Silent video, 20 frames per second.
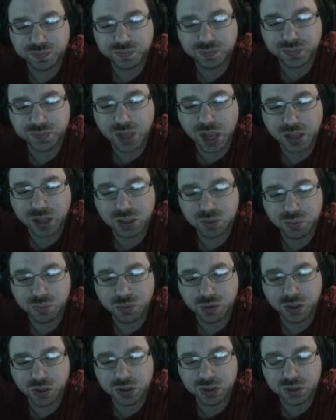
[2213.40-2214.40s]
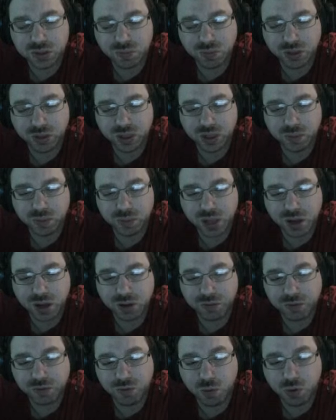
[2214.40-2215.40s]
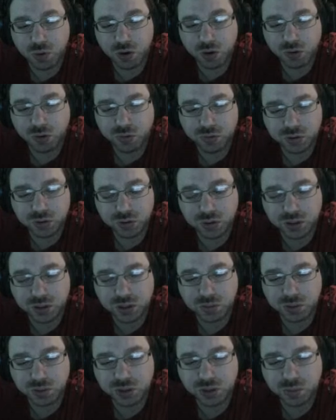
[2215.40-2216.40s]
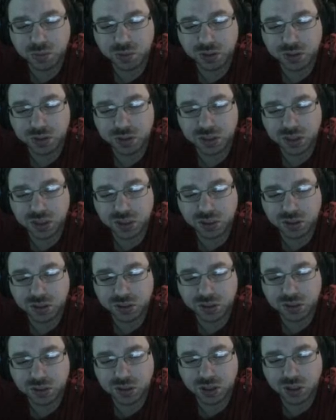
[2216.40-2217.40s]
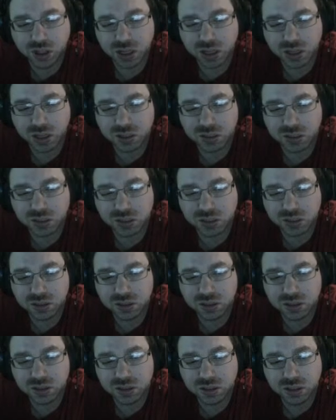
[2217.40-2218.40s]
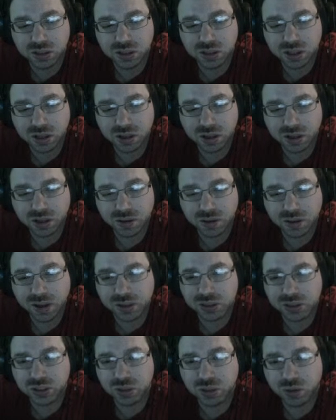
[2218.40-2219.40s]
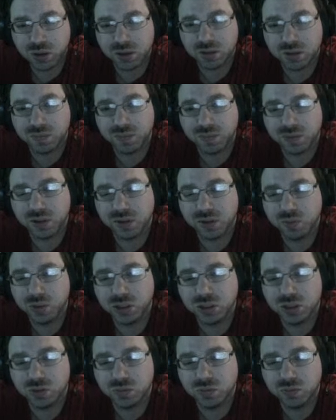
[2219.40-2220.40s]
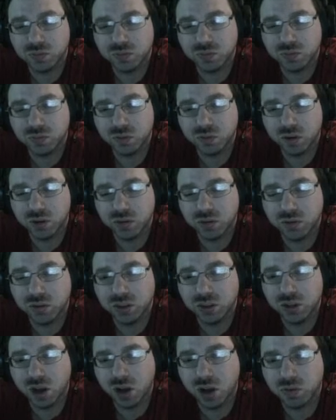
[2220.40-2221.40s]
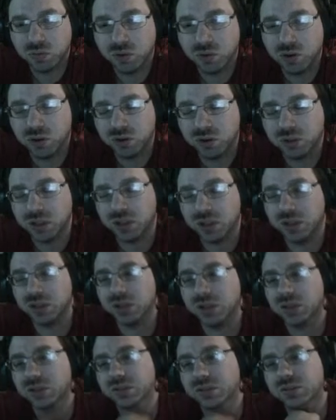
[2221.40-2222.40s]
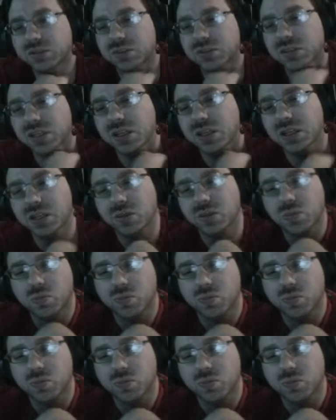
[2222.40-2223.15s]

action points, bringing him down to 4. So he should be super easy to kill. To hit. Actually, you know what? We should y'all roll a D2